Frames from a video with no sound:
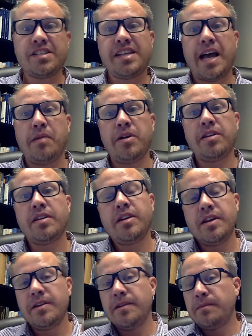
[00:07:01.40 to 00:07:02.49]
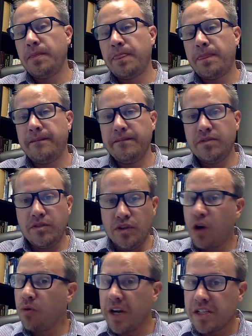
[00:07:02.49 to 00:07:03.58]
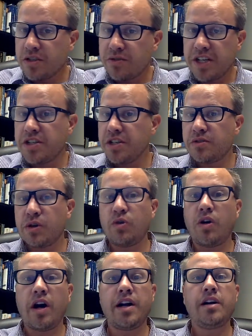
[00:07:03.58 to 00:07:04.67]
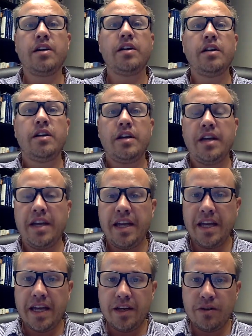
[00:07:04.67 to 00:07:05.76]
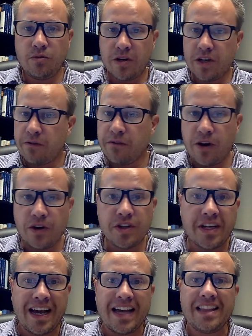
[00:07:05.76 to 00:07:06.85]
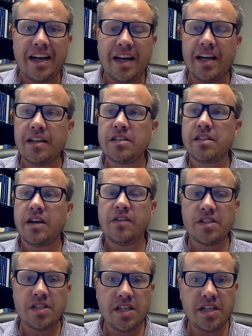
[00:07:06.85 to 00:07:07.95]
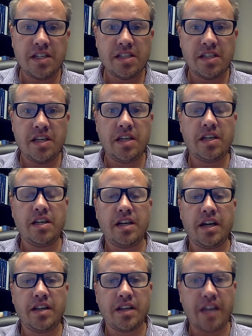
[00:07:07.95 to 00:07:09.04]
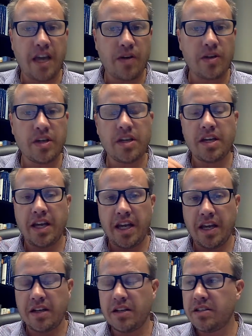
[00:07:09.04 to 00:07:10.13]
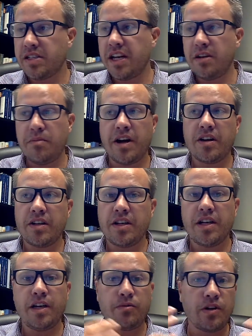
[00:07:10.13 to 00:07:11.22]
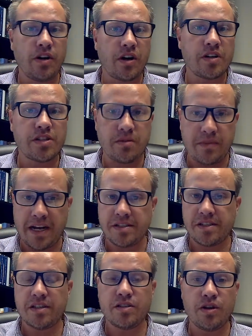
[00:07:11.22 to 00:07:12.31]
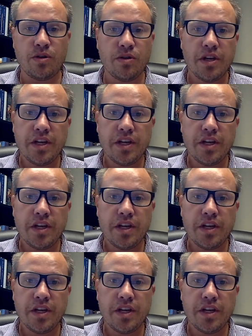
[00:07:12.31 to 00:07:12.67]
Sabbath, no registration is required, and we're going to follow the guidelines of the CDC and the county and the state of Maryland in regards to masking. So